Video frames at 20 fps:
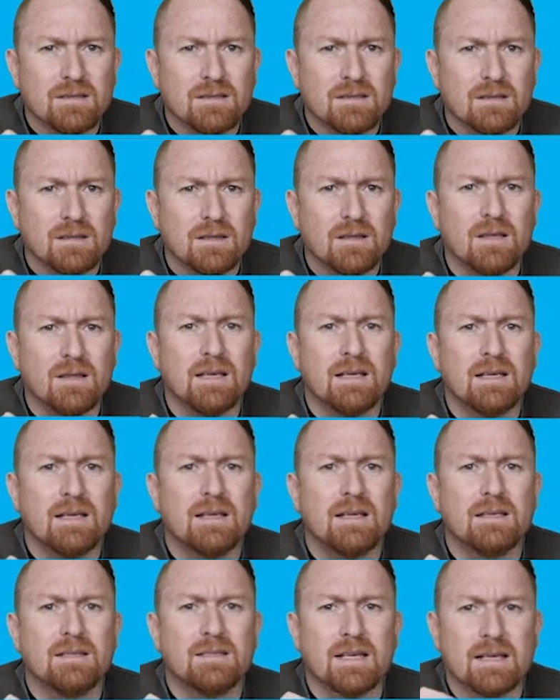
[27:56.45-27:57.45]
there
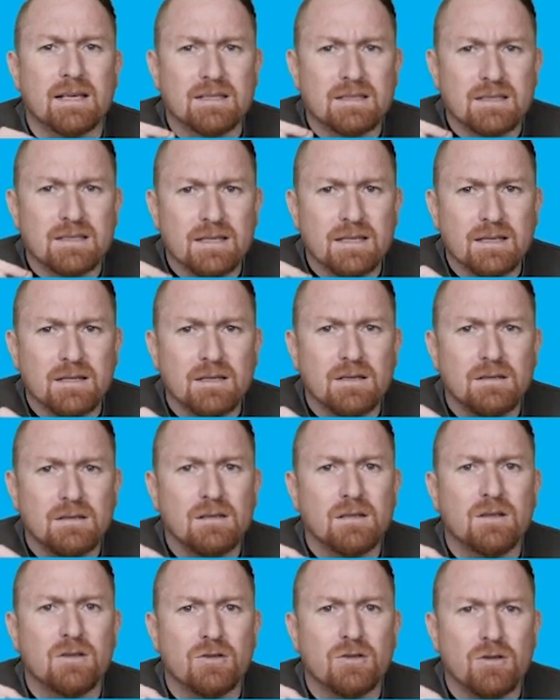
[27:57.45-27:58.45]
is a single
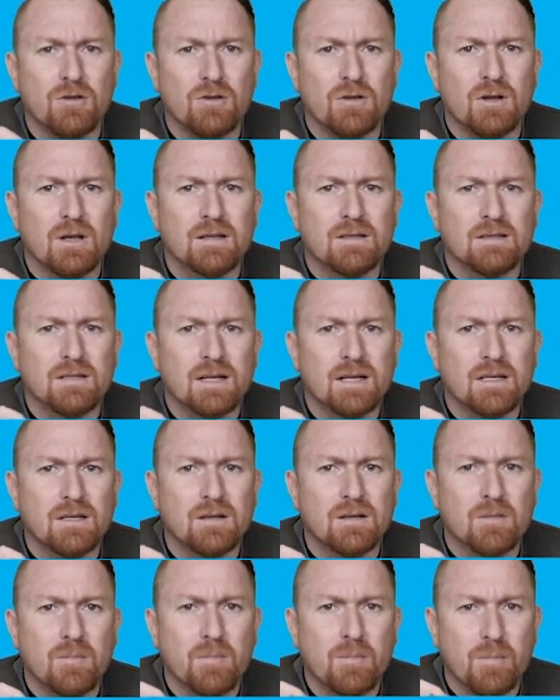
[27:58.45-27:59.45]
nucleotide
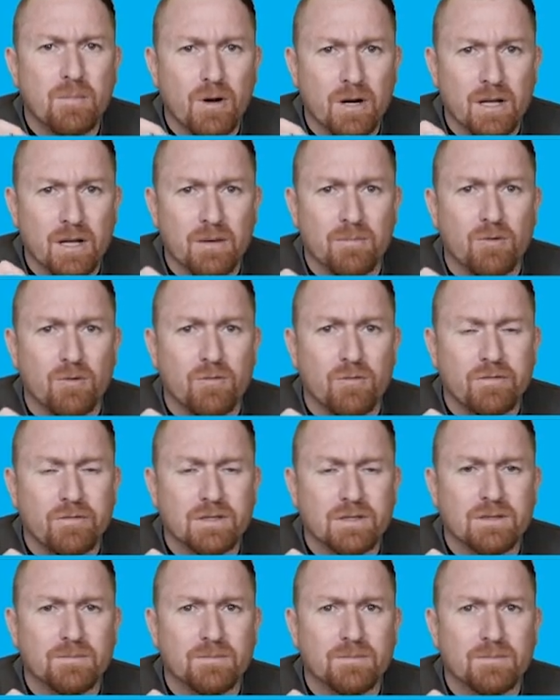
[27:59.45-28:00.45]

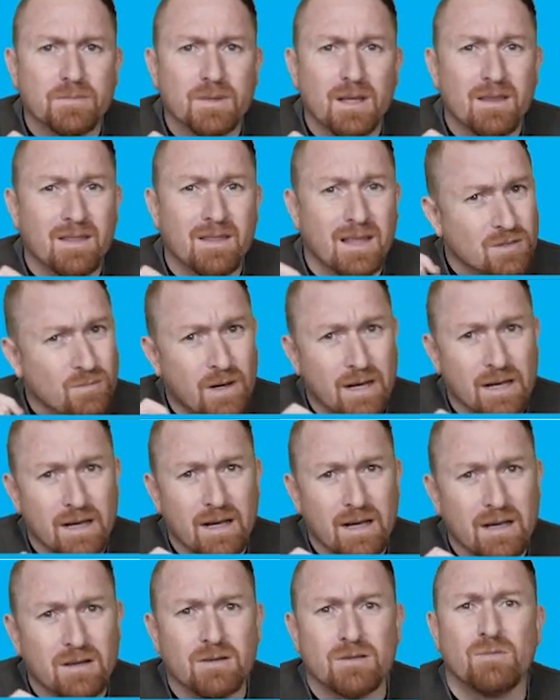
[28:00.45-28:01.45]
polymorphism. That's why I
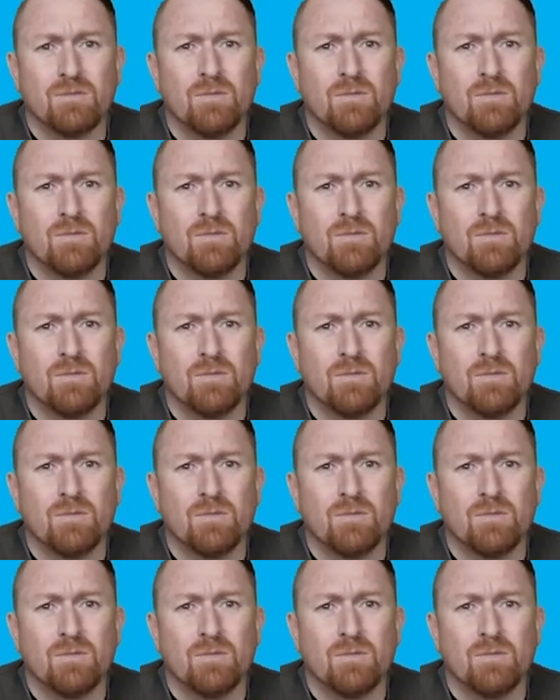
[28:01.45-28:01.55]
look the